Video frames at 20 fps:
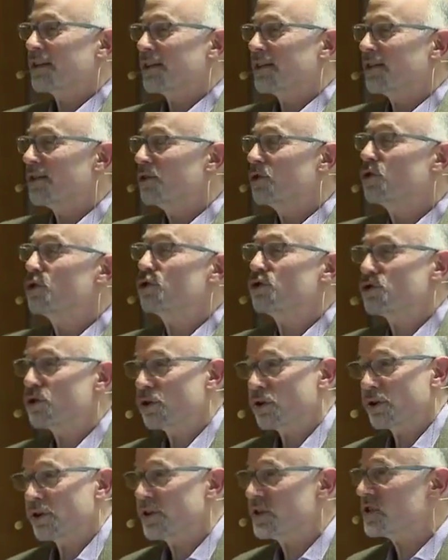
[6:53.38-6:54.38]
the new
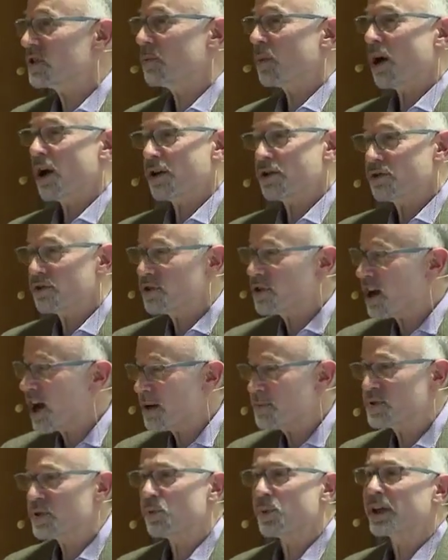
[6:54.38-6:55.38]
journalism, Hunter
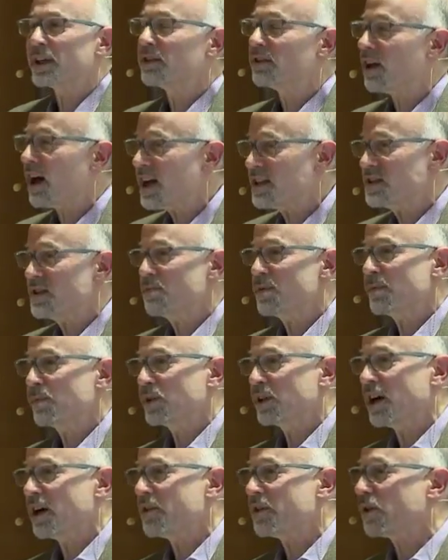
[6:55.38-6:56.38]
Thompson, we had lots of
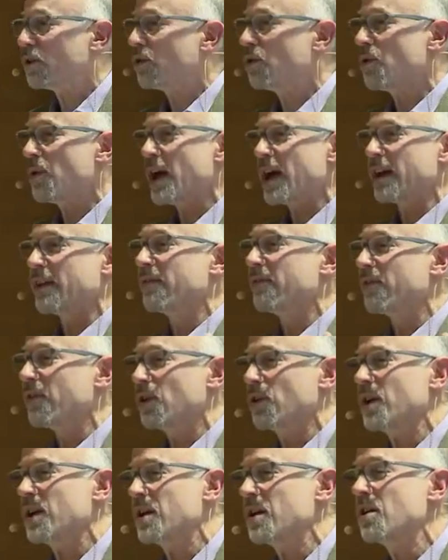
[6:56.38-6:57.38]
people out there who had a
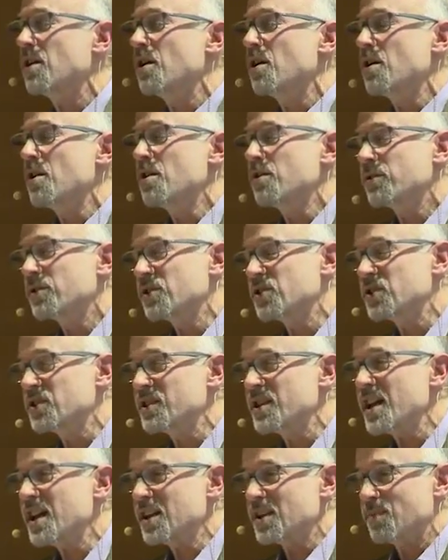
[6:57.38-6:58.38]
very
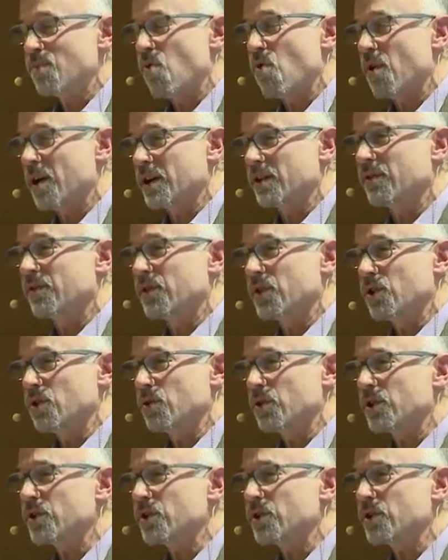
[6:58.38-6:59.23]
distinct point of view.